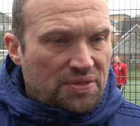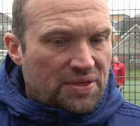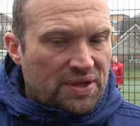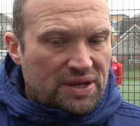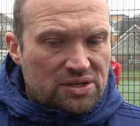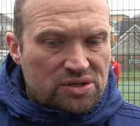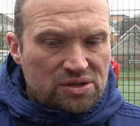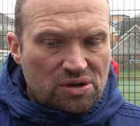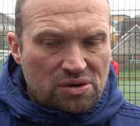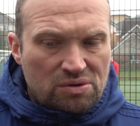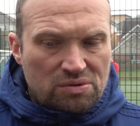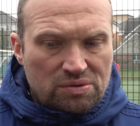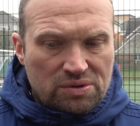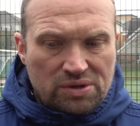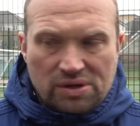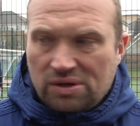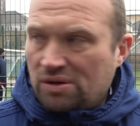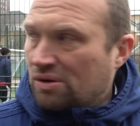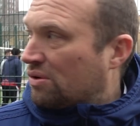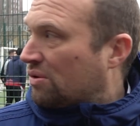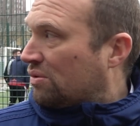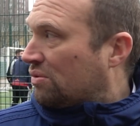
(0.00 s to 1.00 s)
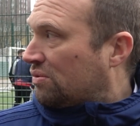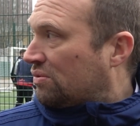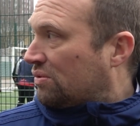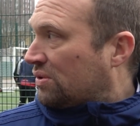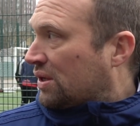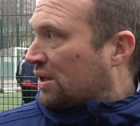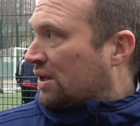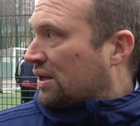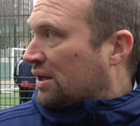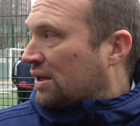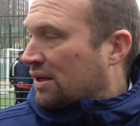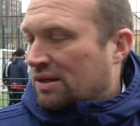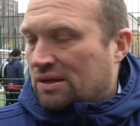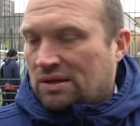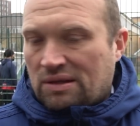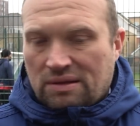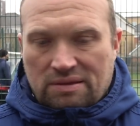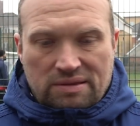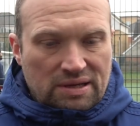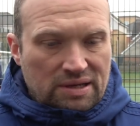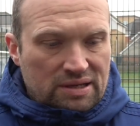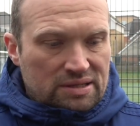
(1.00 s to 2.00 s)
think so.
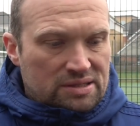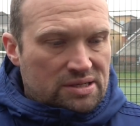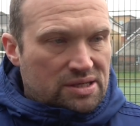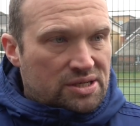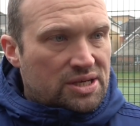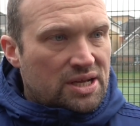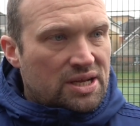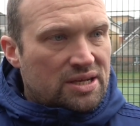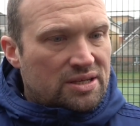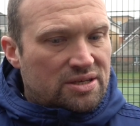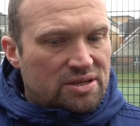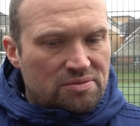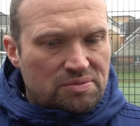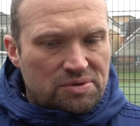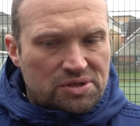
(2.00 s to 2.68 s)
I think, as I said,